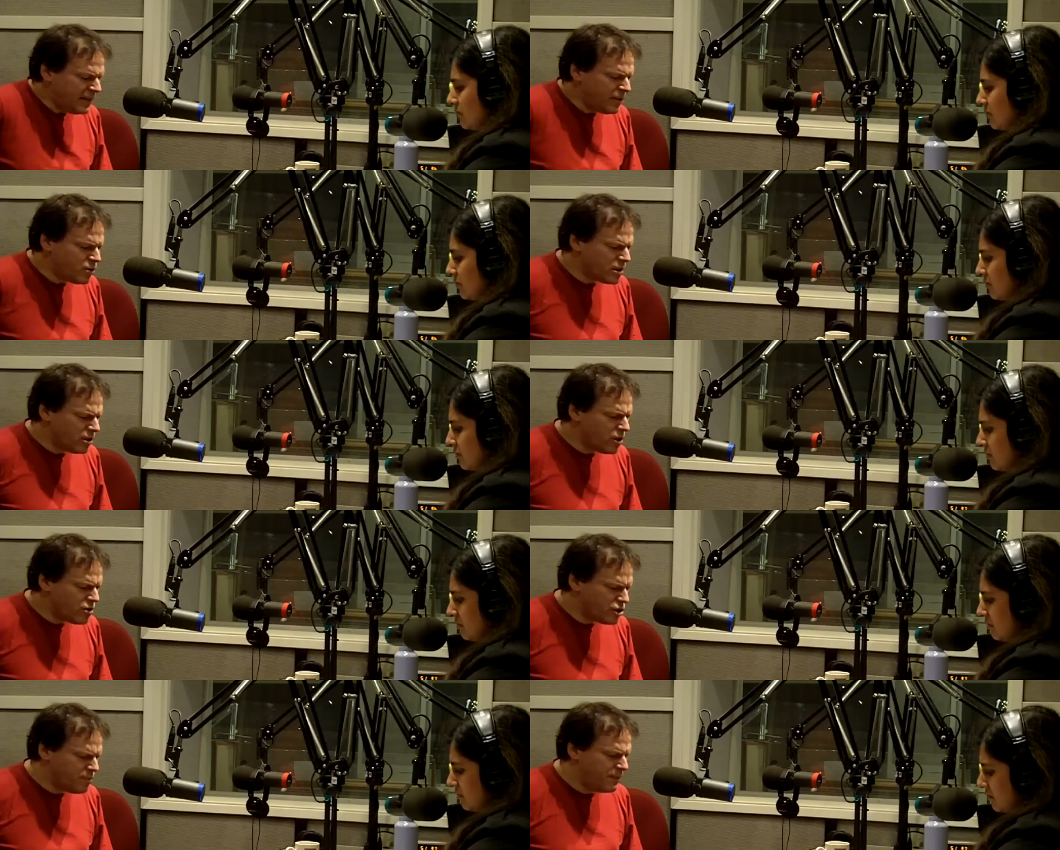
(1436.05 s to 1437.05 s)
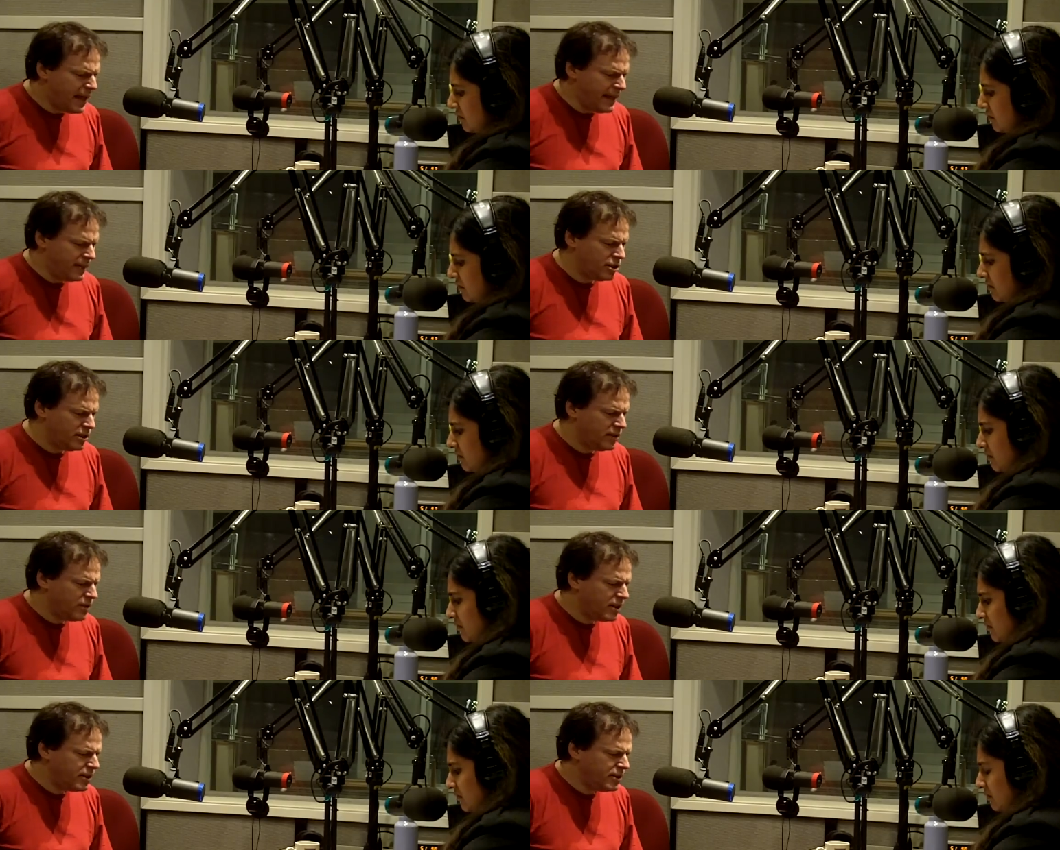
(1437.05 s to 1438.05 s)
Speaker 1: There was a large debate
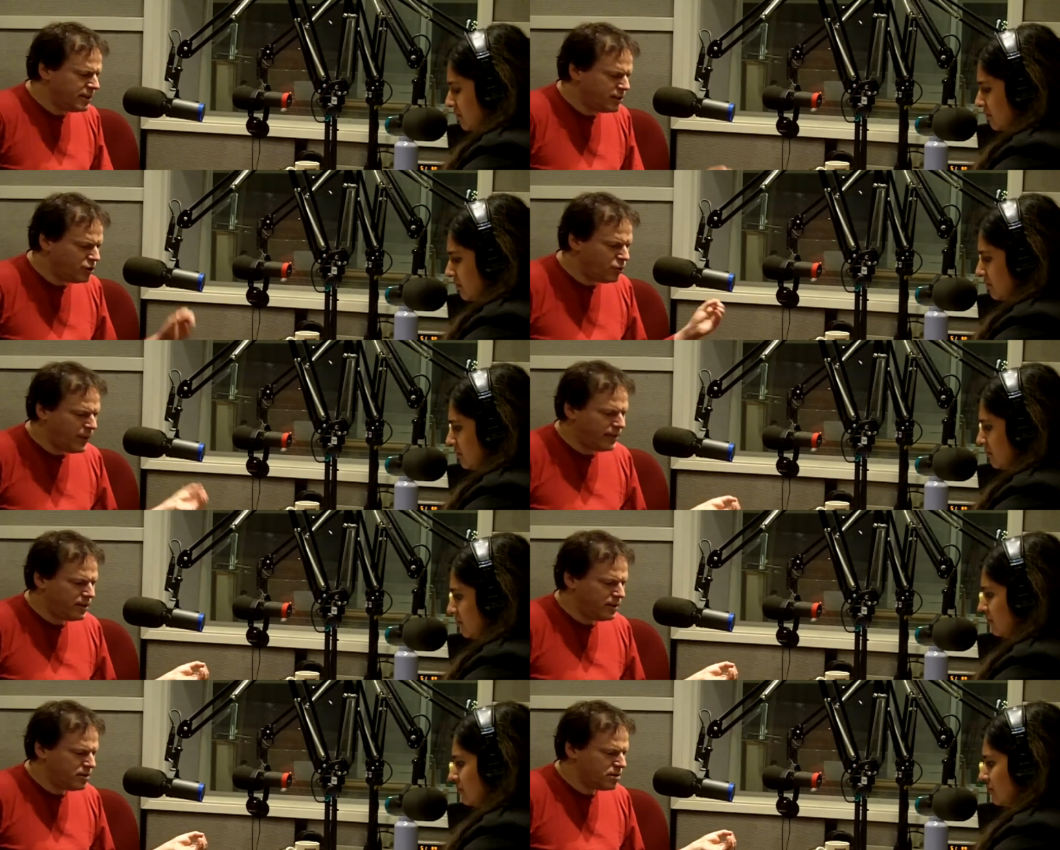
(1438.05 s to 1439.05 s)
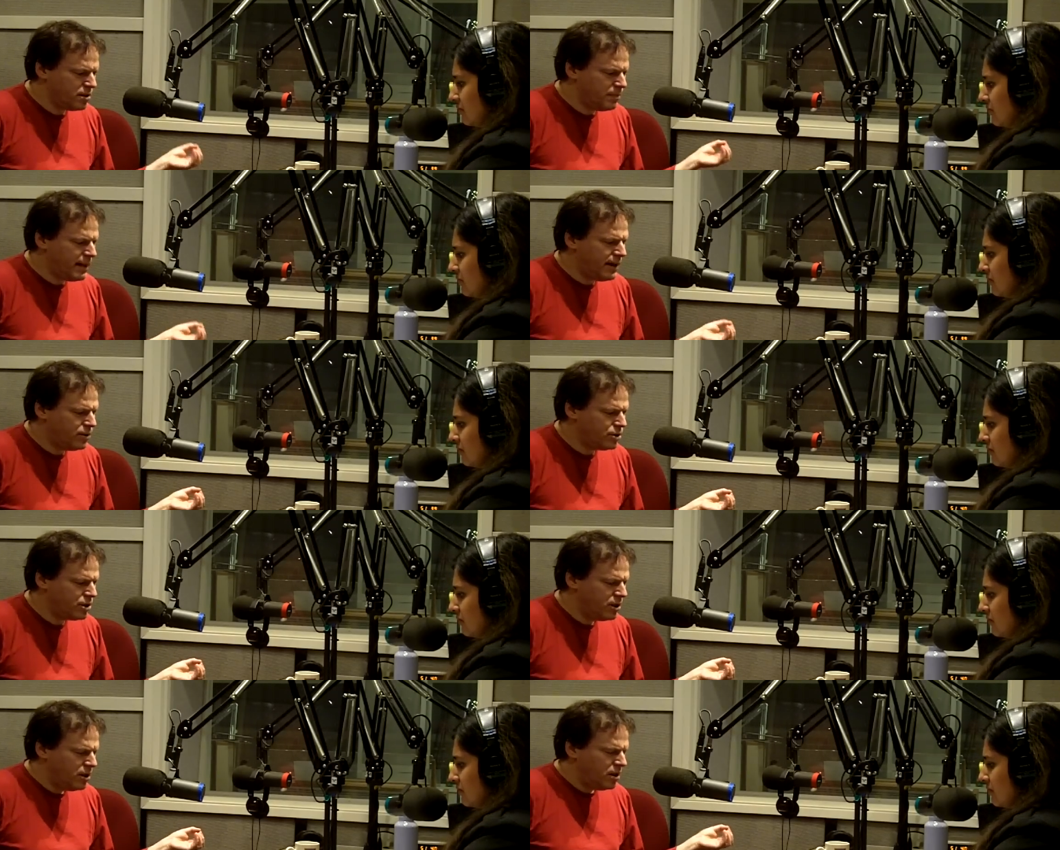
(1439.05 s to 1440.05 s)
in the 1920s
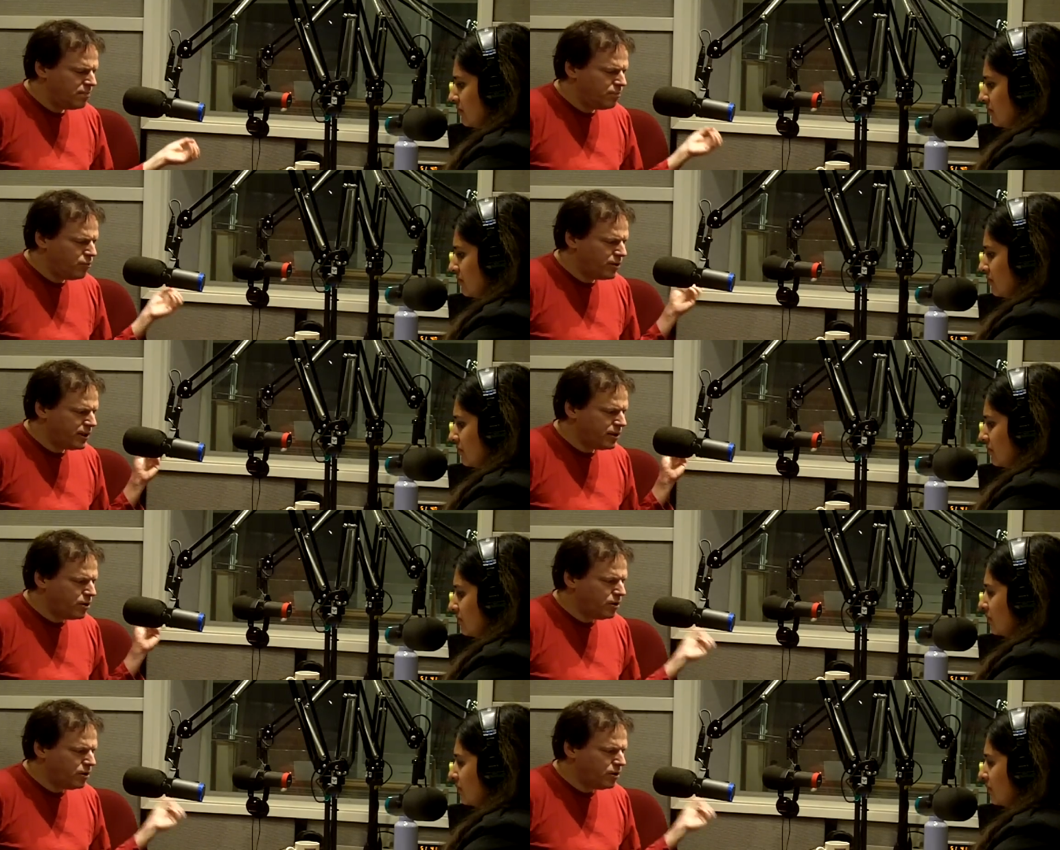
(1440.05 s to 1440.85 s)
about what they